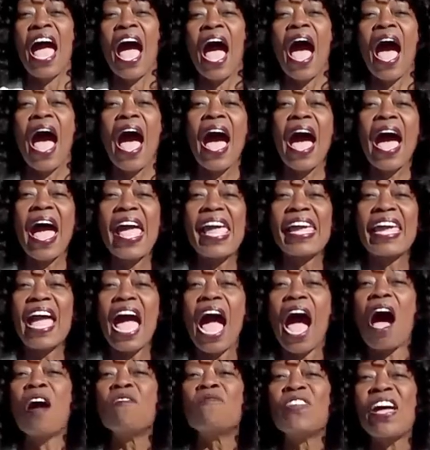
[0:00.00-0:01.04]
Hi,
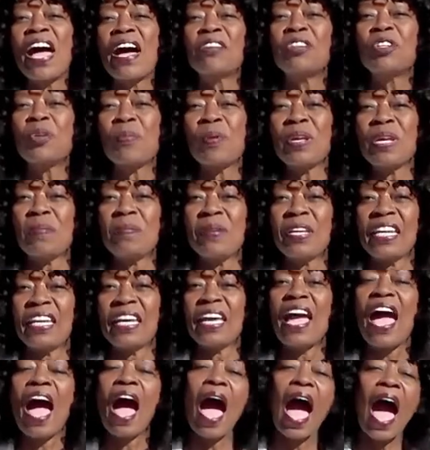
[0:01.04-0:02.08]
I'm Valder Beebe.